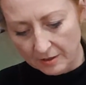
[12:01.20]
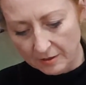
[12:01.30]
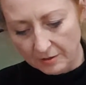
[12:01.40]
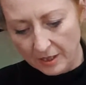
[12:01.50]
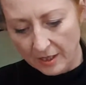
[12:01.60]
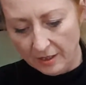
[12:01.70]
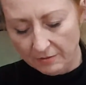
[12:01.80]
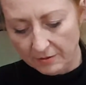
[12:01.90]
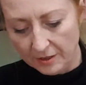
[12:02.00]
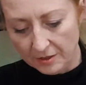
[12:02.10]
okay,
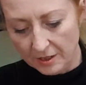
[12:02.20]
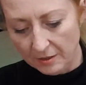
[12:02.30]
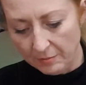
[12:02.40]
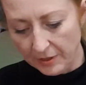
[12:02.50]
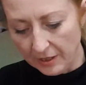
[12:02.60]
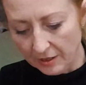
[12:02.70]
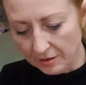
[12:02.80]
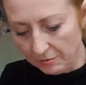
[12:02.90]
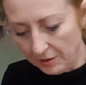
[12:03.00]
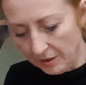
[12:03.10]
for the time being,
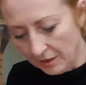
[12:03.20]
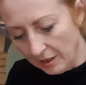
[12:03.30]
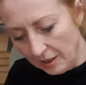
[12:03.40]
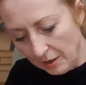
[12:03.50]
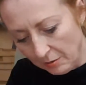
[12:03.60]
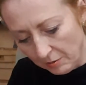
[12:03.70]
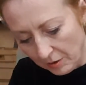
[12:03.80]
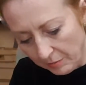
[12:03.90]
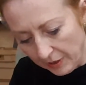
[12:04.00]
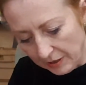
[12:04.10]
because we're
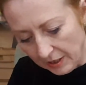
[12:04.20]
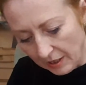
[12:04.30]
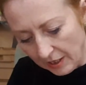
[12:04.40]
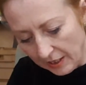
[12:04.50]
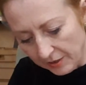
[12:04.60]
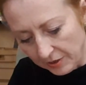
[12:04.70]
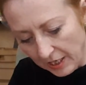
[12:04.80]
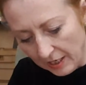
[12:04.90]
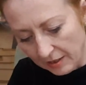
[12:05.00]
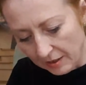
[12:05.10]
not building eyelids
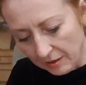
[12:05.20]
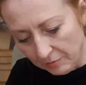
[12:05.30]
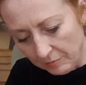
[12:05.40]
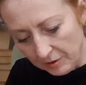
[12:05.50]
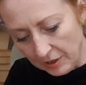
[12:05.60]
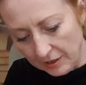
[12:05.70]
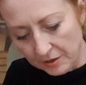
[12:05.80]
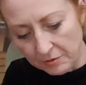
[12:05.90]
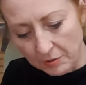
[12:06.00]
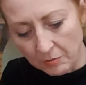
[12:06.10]
yet, neither
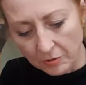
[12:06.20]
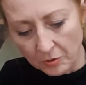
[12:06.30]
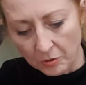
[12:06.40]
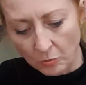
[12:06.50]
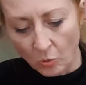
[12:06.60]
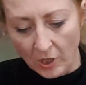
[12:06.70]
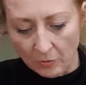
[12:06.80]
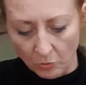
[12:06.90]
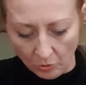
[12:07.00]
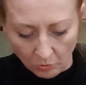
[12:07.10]
do we want the white
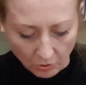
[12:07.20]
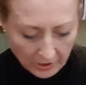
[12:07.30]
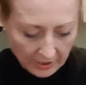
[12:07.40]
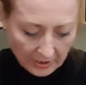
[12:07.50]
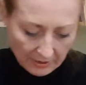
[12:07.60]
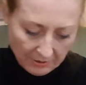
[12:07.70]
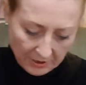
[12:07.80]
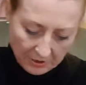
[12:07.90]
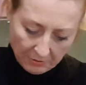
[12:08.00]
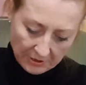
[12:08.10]
wool walking down
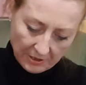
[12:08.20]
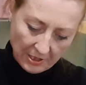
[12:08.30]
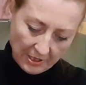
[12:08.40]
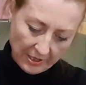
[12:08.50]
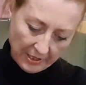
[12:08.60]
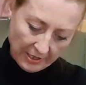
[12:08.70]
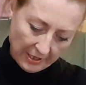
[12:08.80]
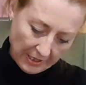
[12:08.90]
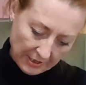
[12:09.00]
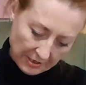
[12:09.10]
into
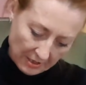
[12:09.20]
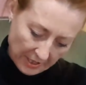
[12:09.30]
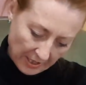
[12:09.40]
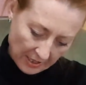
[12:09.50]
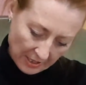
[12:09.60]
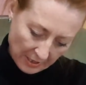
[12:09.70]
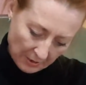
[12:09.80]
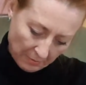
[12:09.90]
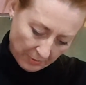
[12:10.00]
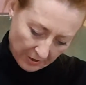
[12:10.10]
his eye,
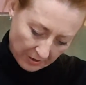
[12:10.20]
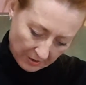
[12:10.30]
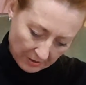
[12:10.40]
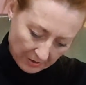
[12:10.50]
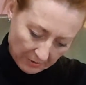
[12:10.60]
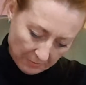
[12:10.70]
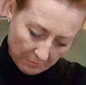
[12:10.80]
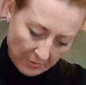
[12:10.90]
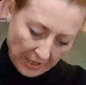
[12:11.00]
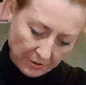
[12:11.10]
but
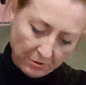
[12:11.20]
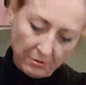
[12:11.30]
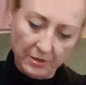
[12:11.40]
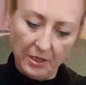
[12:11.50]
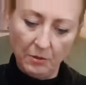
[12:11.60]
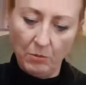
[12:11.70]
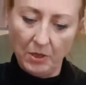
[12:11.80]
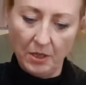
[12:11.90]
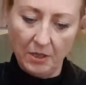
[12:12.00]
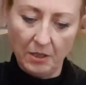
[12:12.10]
make sure that you
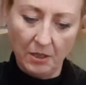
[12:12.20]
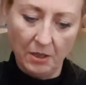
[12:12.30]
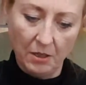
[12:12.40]
work